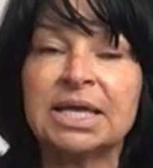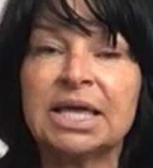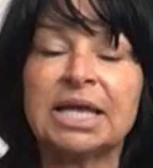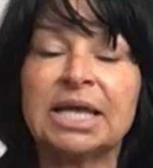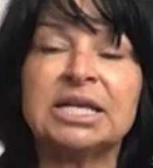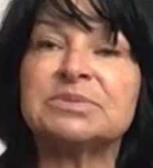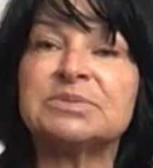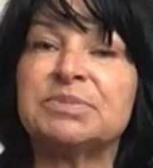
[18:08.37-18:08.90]

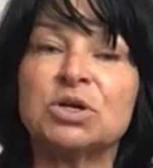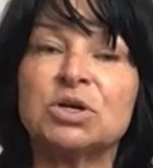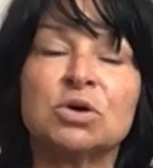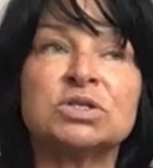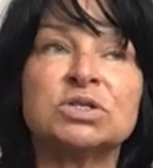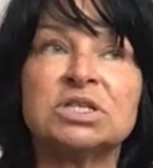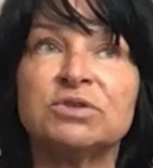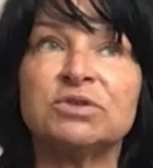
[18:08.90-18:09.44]
And it's
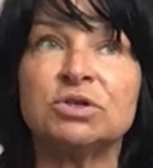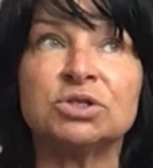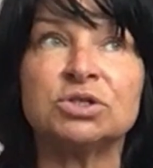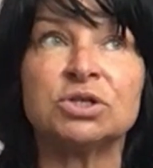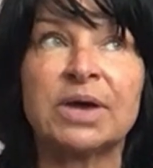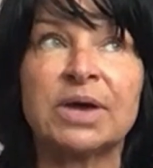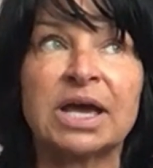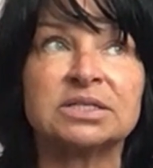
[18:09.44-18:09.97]
because if you
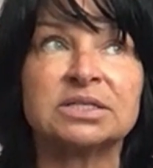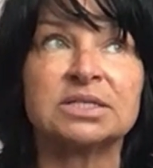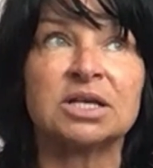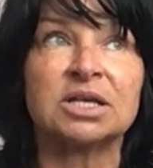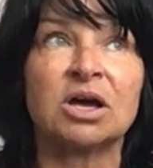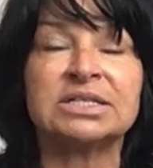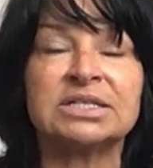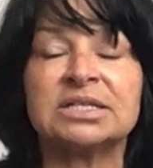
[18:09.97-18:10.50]
do
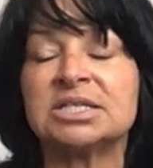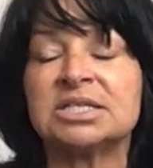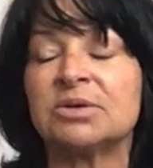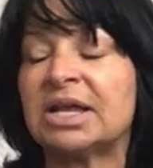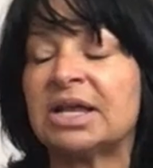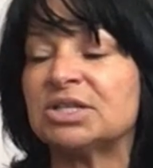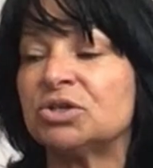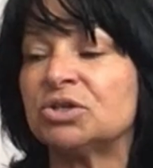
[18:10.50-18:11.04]
exercises, so
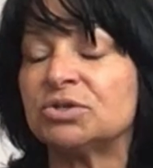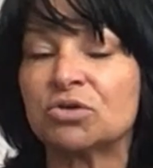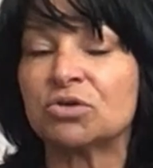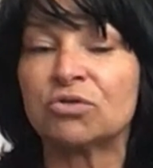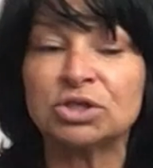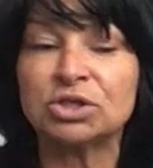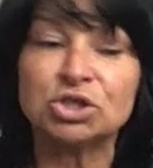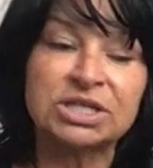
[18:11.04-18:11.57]
let's use
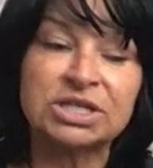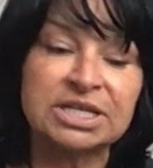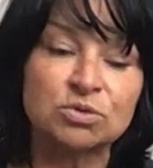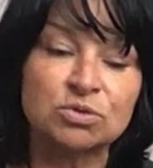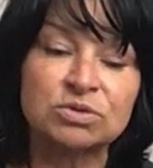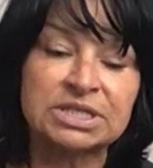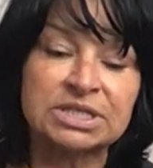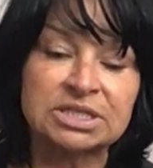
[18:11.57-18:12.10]
crunchies
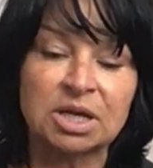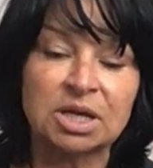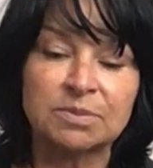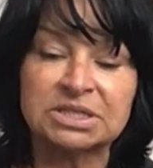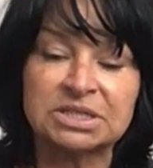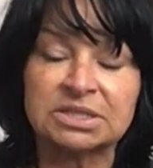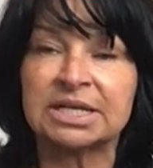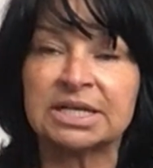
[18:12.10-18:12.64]
or
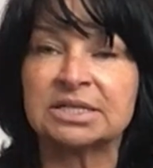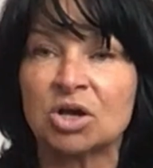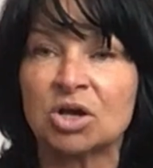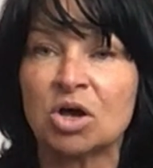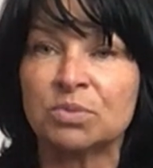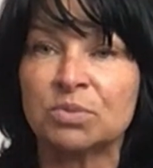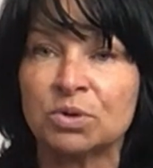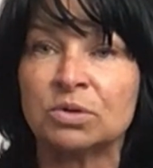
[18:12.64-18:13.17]
sit-ups as an
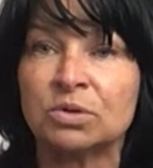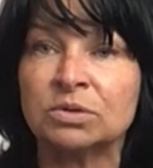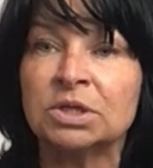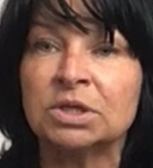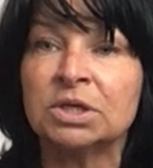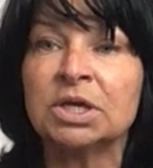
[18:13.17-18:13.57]
example,